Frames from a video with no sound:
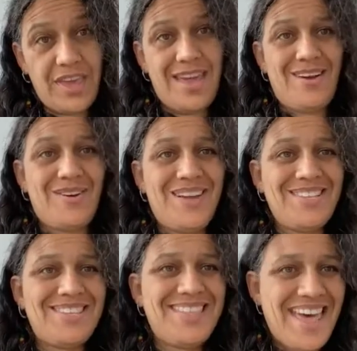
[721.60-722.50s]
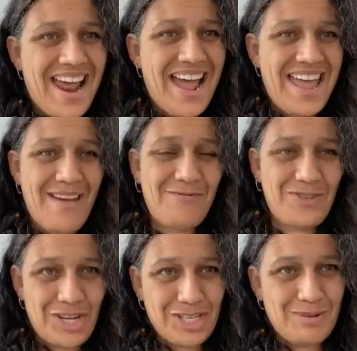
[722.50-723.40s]
the areas that I
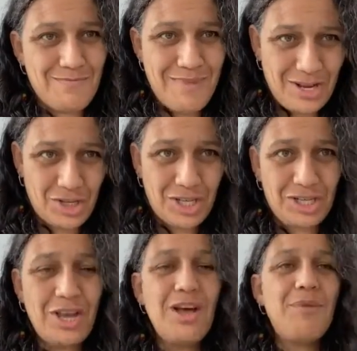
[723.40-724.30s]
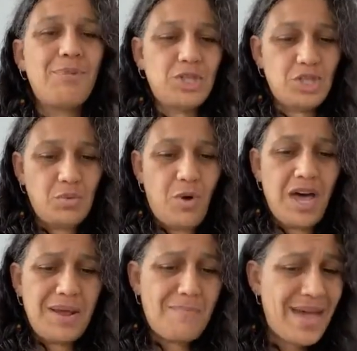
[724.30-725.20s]
have just mentioned, but you
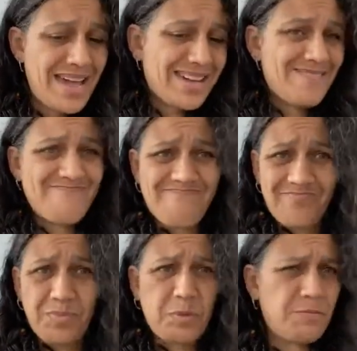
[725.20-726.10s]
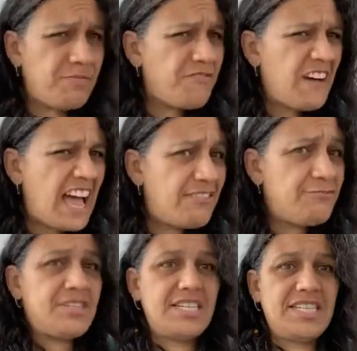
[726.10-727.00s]
want to pick
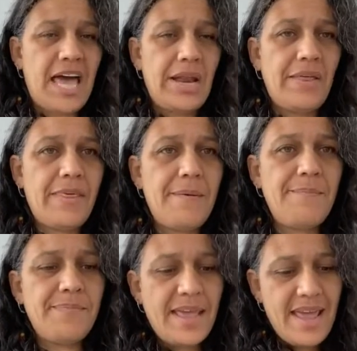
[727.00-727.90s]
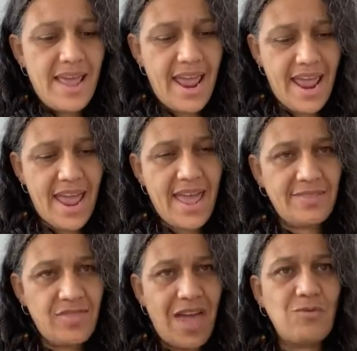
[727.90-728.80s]
5 to 10 of them
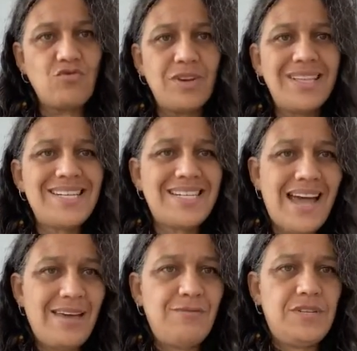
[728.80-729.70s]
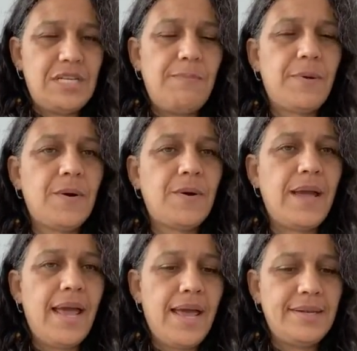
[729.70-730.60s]
and then really dive
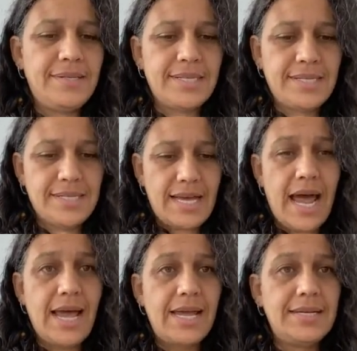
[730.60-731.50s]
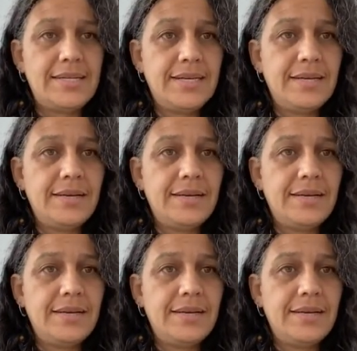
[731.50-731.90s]
deeper and decide